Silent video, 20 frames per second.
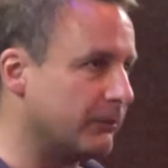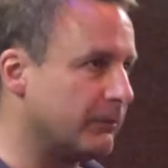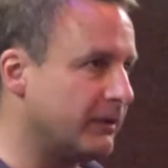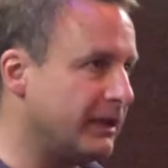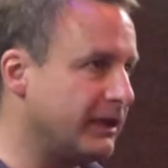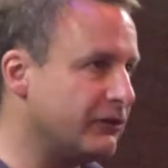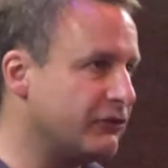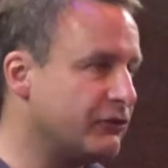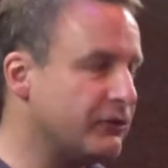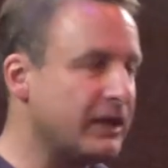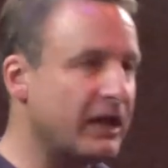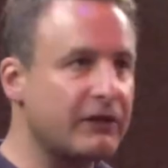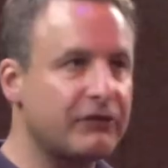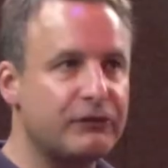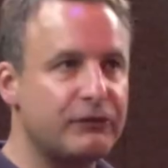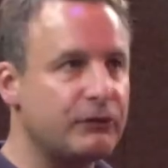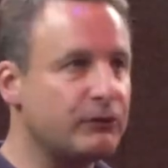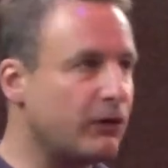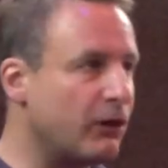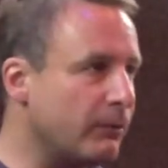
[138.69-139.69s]
We could do that
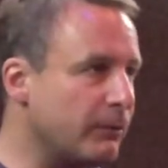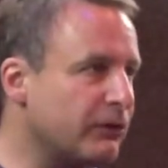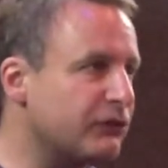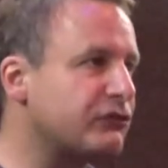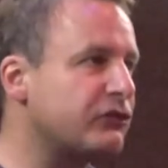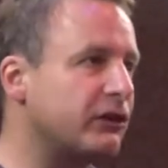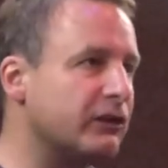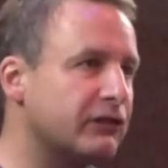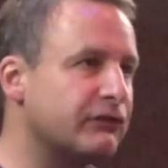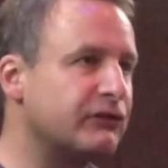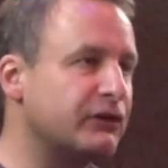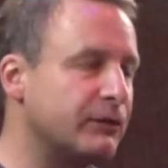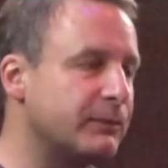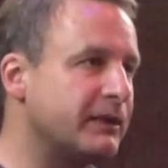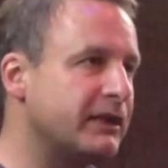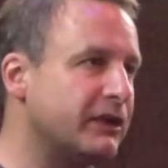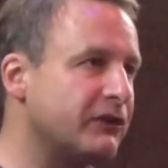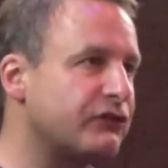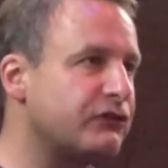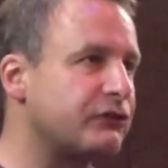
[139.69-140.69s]
through almost all of
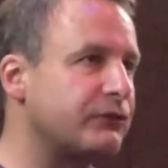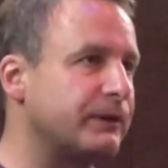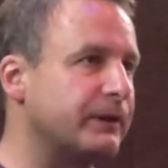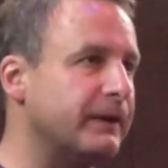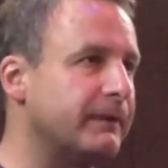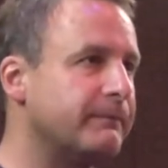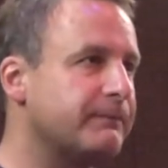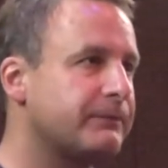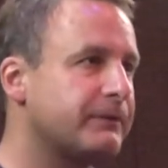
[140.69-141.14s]
human history.